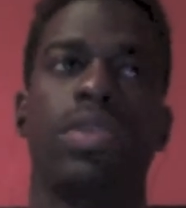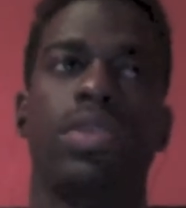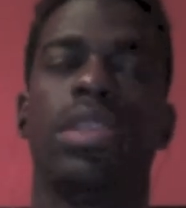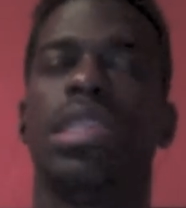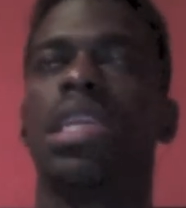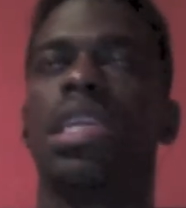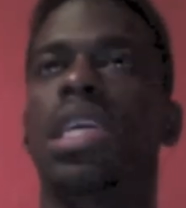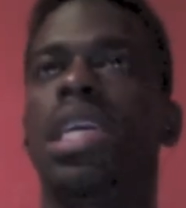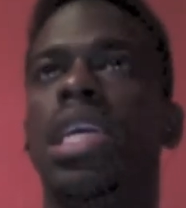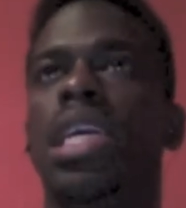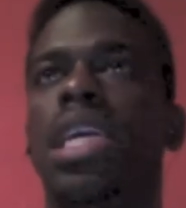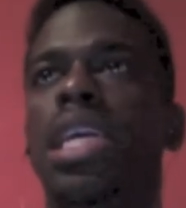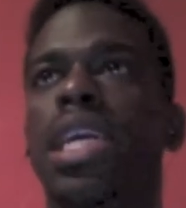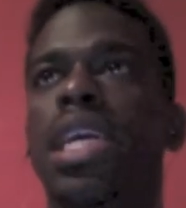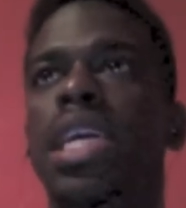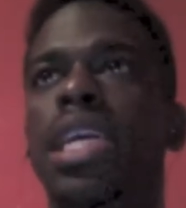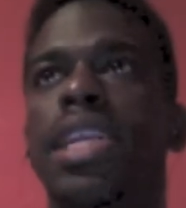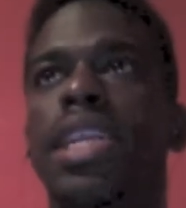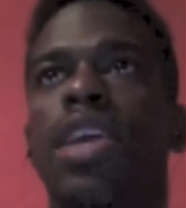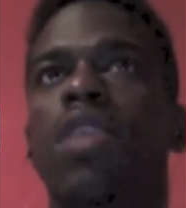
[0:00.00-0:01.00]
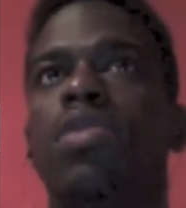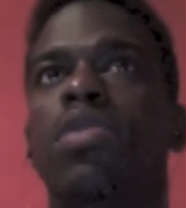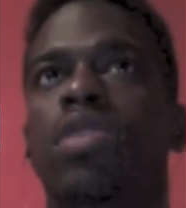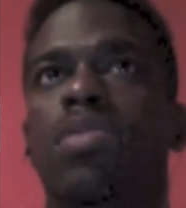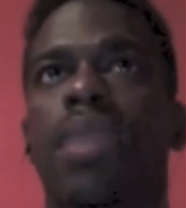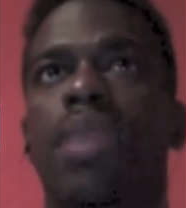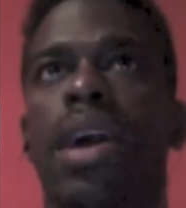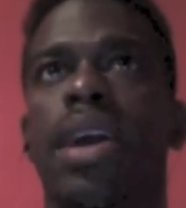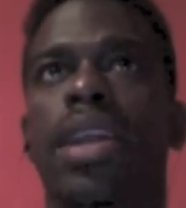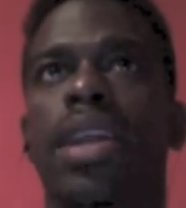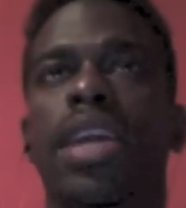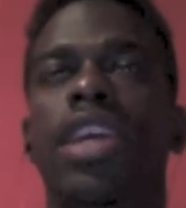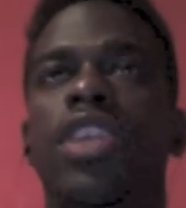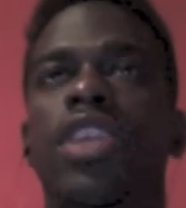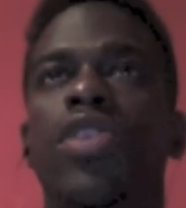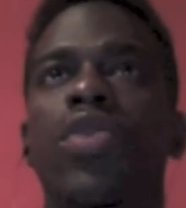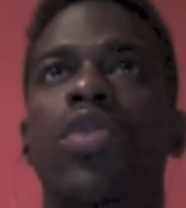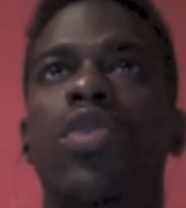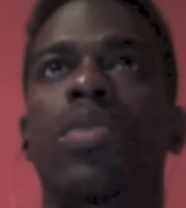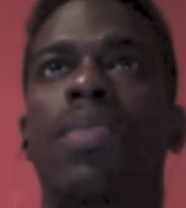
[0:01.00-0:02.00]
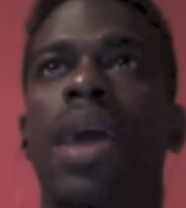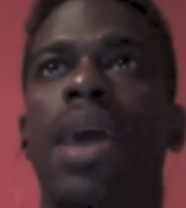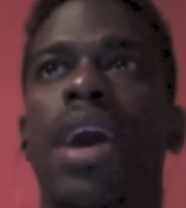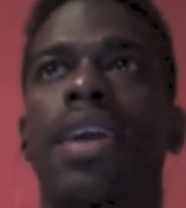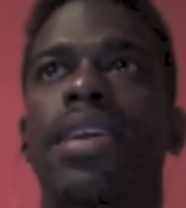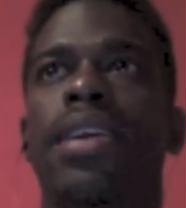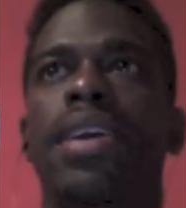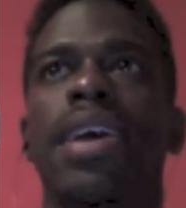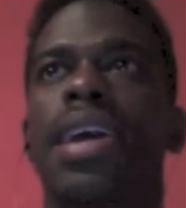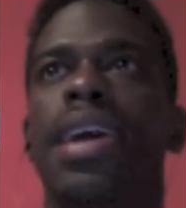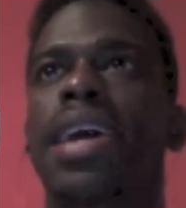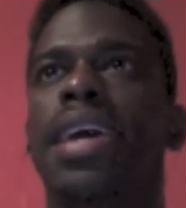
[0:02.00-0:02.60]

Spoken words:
He knows about it. He knew about it.